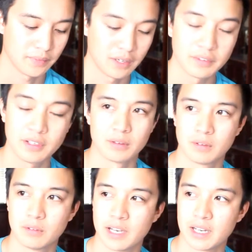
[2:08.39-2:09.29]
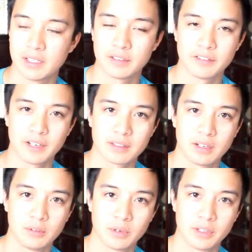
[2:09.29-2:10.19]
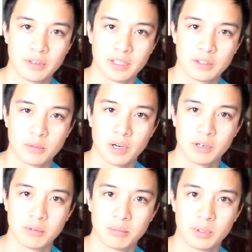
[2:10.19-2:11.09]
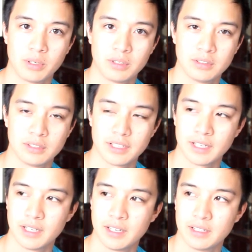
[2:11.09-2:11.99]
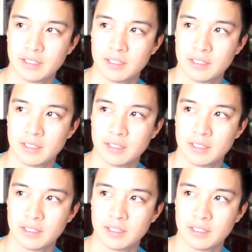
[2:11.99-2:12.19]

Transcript: oven had any effect on whether or not the water would boil, and